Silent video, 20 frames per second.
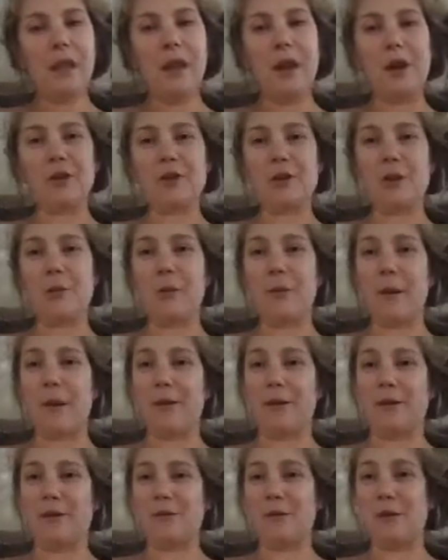He also
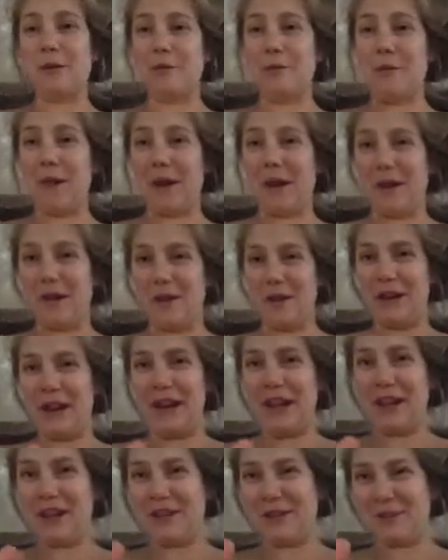probably looks much bigger than
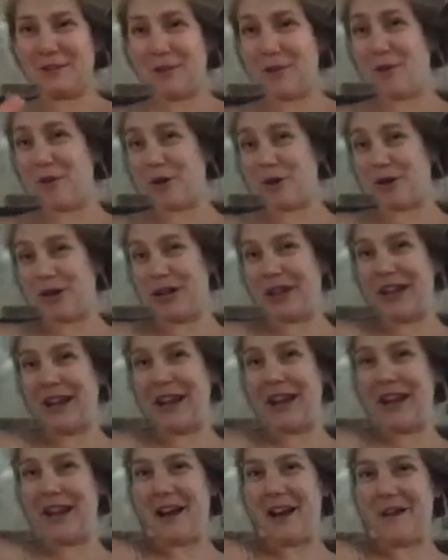he is
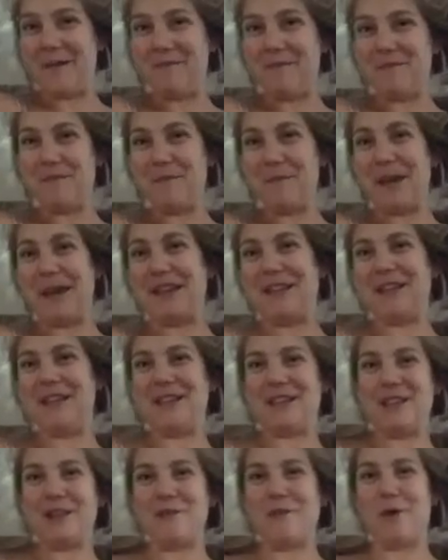proportionally because
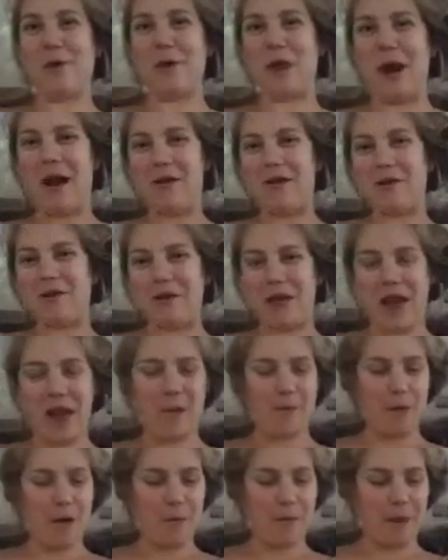he's in the foreground of the
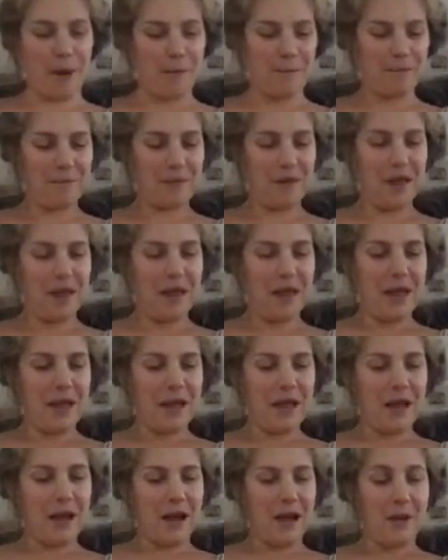camera. But
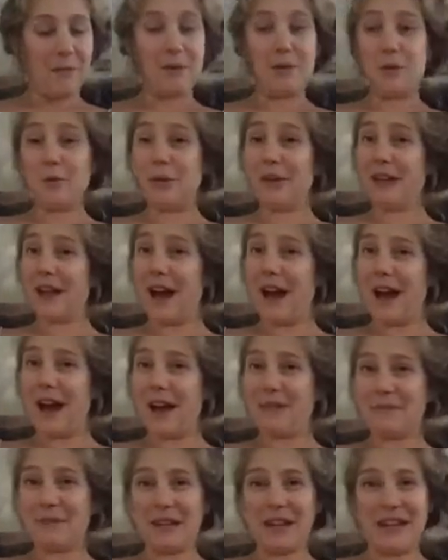it's really
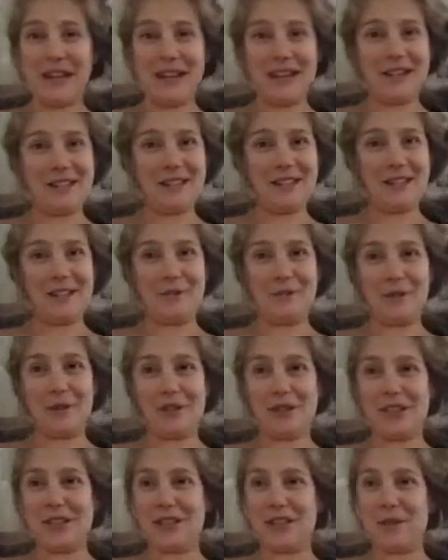hot, but he
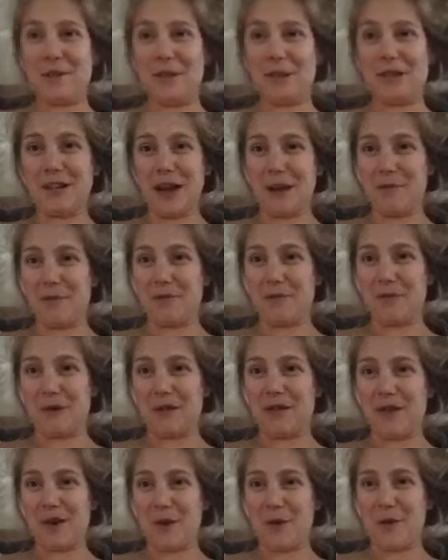wants to sleep on top of
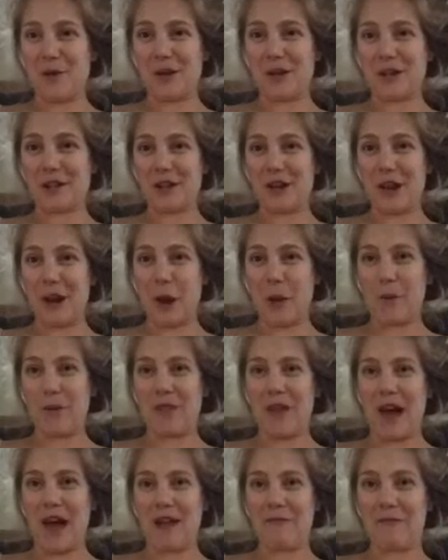me, so we're just going to go
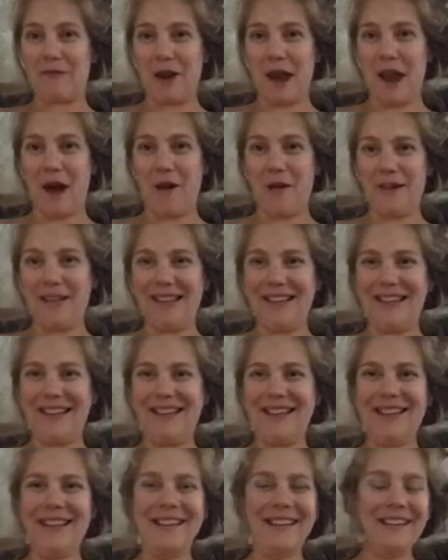with that for
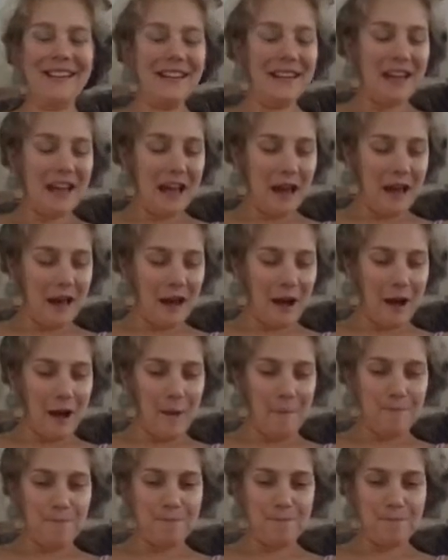
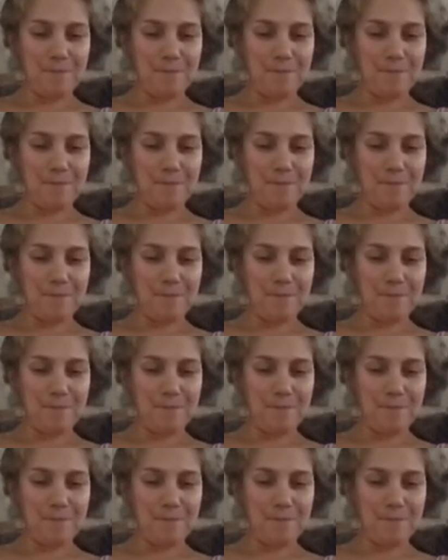now.